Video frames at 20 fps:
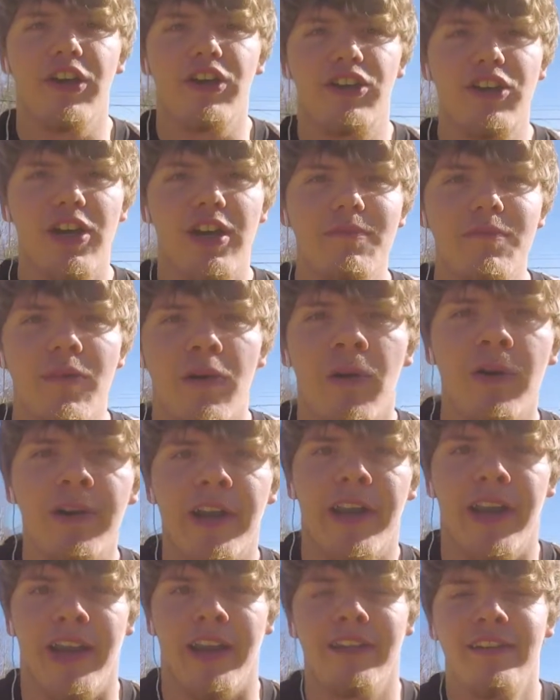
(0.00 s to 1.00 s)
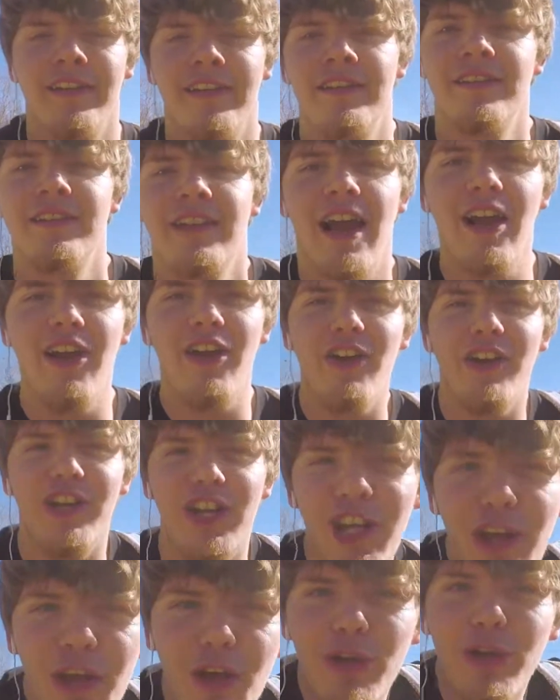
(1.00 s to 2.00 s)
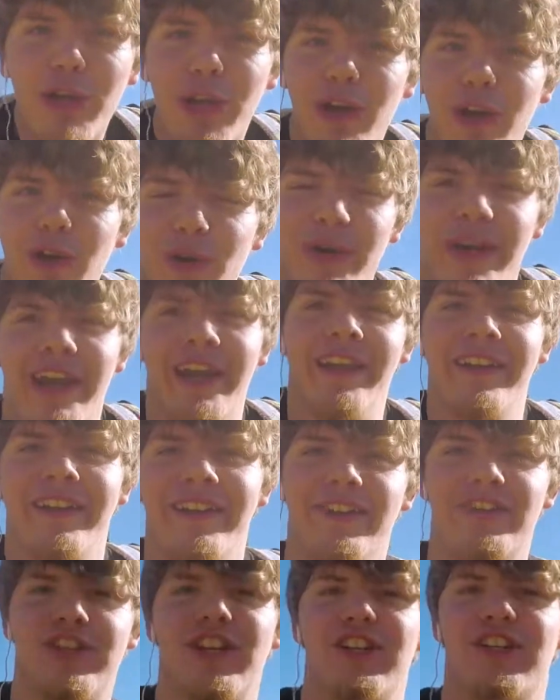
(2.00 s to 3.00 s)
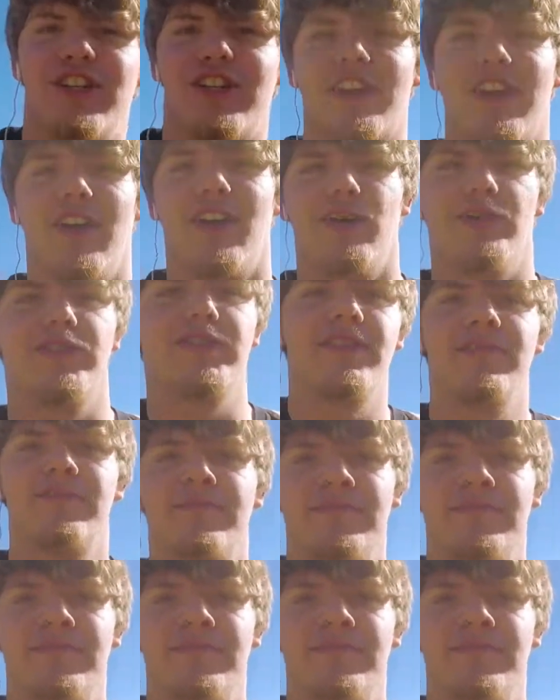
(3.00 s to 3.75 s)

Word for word: good morning. How are you doing? And she just goes,